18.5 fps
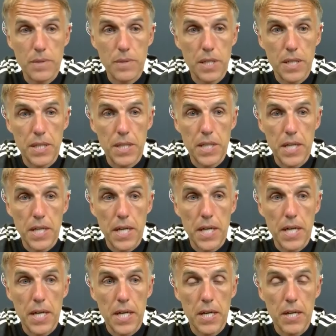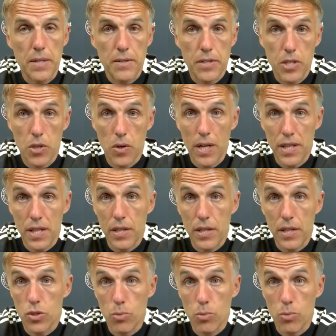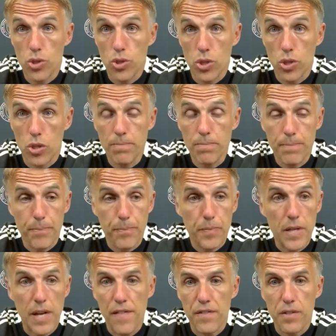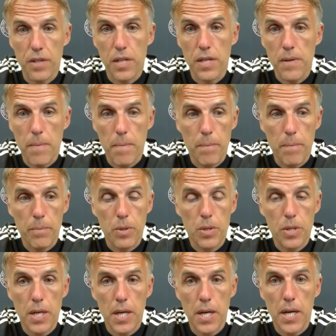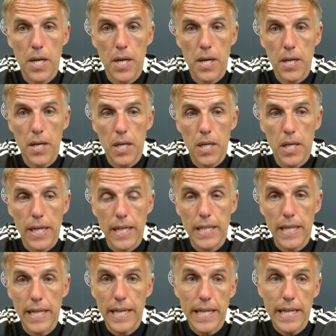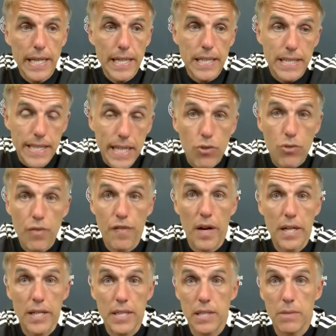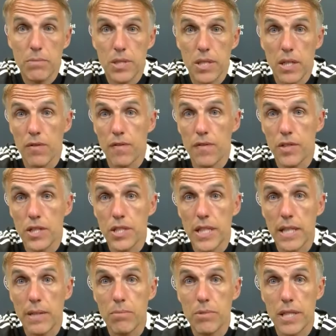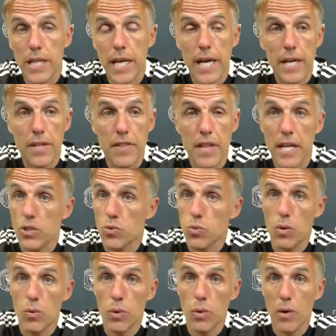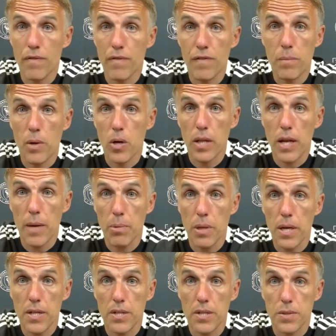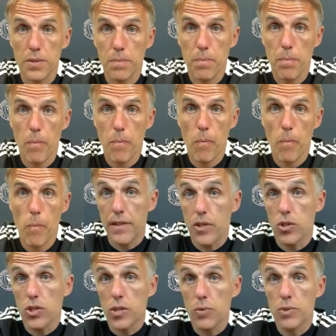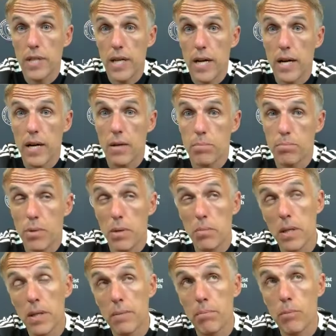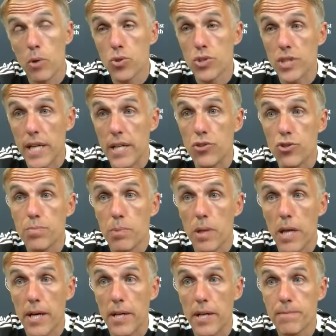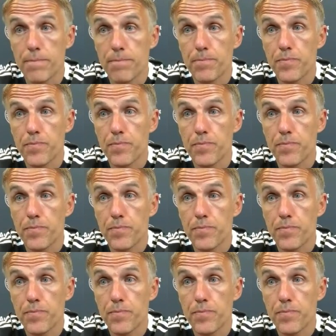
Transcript: And you know, I think there's more to come, definitely. But he sacrificed himself for the team today, and that's what we want from all our players. I thought he was our probably most dangerous player.